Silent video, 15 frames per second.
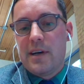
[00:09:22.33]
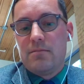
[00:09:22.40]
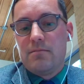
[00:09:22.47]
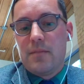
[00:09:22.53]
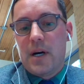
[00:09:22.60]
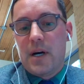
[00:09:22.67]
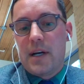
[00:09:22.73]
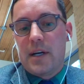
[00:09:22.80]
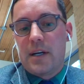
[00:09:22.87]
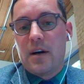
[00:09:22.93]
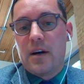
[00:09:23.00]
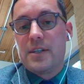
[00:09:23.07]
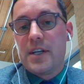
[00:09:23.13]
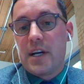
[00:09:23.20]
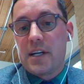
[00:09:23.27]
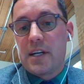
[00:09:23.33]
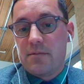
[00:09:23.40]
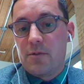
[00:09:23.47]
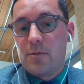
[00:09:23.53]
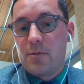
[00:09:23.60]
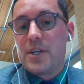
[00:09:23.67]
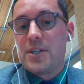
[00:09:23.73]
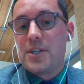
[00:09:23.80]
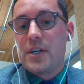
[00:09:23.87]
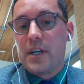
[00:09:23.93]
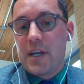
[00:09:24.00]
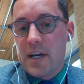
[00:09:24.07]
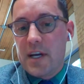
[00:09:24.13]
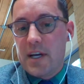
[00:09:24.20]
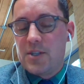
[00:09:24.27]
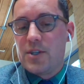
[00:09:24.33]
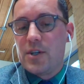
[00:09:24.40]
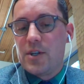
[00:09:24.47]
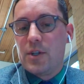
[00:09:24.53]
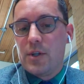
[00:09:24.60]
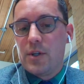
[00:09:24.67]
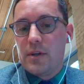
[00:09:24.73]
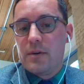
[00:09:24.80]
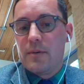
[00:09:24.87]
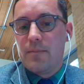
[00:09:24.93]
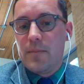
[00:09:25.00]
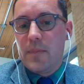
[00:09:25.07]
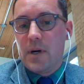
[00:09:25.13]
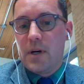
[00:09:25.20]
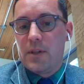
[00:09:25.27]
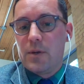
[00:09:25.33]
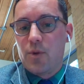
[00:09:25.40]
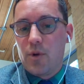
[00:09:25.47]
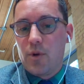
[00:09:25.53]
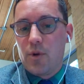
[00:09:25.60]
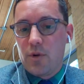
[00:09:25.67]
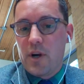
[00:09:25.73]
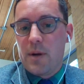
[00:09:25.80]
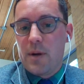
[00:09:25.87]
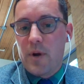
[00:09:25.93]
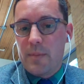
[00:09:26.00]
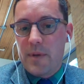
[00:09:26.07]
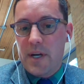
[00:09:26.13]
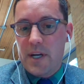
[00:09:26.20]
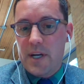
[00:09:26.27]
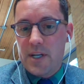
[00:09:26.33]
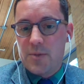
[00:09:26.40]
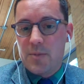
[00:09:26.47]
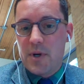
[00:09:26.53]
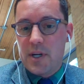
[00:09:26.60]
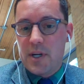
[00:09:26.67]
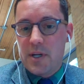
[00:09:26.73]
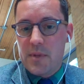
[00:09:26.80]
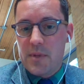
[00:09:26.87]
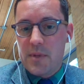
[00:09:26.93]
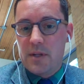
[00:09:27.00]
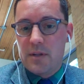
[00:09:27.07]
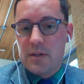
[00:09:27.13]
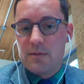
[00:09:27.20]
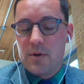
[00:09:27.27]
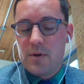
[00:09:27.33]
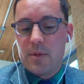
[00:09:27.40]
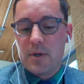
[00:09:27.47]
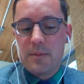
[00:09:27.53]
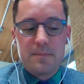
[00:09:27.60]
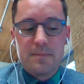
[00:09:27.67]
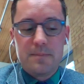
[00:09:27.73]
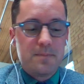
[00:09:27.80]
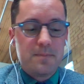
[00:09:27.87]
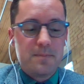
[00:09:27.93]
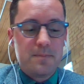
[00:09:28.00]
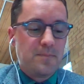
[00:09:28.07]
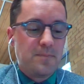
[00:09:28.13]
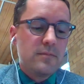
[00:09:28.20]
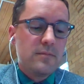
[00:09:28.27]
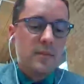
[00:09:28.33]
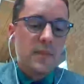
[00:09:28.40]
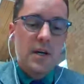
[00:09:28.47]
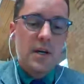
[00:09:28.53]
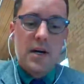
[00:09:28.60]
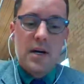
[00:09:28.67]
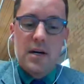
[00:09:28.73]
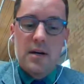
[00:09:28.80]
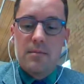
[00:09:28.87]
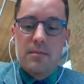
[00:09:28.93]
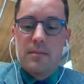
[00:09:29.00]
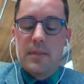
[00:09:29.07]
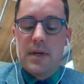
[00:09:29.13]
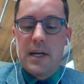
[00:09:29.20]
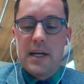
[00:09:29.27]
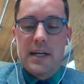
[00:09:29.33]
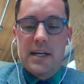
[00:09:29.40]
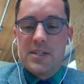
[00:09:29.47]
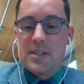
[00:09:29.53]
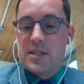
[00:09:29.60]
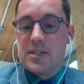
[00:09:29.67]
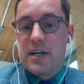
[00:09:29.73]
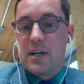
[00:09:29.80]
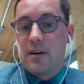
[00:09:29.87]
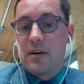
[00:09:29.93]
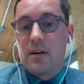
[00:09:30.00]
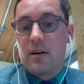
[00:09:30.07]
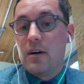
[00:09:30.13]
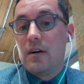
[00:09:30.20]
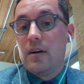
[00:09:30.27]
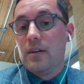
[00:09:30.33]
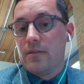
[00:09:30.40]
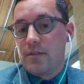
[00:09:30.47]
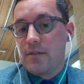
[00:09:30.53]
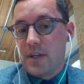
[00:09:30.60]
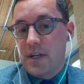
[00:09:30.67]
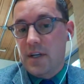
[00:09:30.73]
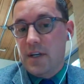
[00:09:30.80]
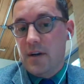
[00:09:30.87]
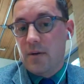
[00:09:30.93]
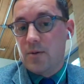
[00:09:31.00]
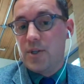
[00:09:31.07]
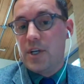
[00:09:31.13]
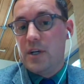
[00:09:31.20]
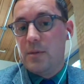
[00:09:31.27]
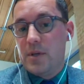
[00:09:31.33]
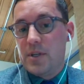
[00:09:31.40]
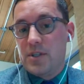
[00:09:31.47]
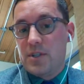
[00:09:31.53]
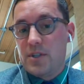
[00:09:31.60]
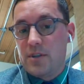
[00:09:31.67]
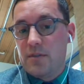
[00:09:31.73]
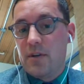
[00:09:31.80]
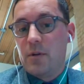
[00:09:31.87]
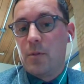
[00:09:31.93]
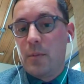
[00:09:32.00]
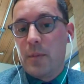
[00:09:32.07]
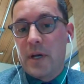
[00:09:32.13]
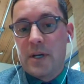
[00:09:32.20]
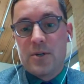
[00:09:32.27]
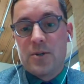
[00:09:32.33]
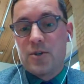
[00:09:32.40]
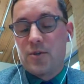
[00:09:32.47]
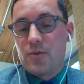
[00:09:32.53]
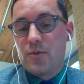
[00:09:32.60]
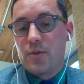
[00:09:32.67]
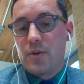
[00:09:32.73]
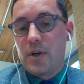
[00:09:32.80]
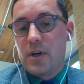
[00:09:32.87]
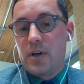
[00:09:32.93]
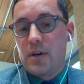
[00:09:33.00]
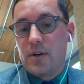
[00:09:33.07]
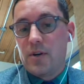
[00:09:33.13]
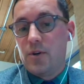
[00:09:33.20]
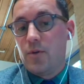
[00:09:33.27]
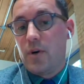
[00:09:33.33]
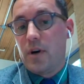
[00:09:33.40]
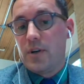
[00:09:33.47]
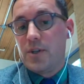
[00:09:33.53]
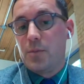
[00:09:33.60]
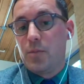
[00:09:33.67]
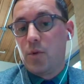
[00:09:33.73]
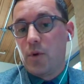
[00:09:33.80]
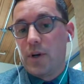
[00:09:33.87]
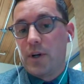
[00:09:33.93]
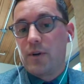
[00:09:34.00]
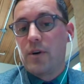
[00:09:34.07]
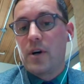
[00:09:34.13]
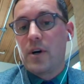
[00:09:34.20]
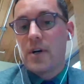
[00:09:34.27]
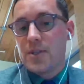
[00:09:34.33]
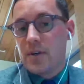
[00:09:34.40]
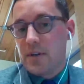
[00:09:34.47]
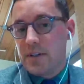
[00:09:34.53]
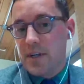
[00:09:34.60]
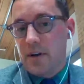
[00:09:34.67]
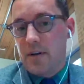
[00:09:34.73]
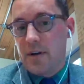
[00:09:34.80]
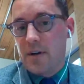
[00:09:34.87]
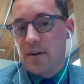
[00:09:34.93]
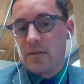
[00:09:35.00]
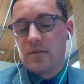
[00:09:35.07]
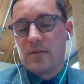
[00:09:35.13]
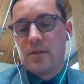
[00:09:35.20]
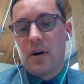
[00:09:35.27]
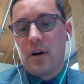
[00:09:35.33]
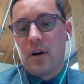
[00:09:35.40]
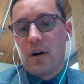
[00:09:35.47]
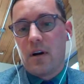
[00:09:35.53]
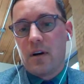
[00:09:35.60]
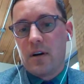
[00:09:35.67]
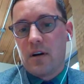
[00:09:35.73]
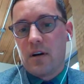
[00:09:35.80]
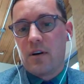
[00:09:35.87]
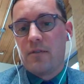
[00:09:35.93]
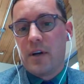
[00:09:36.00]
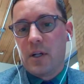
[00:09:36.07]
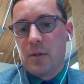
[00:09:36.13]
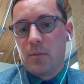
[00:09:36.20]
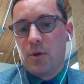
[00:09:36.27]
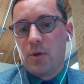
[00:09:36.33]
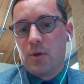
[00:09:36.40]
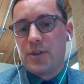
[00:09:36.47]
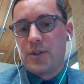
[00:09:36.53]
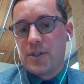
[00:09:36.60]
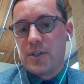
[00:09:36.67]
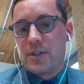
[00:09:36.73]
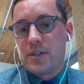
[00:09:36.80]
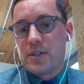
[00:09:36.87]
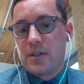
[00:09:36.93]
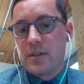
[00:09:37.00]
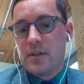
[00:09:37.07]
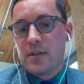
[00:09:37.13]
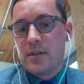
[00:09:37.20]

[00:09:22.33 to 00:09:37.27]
My contact information again is on the program webpage, my email and phone number. And as I said, all of the OCE business development managers who are deployed across Ontario are available to assist.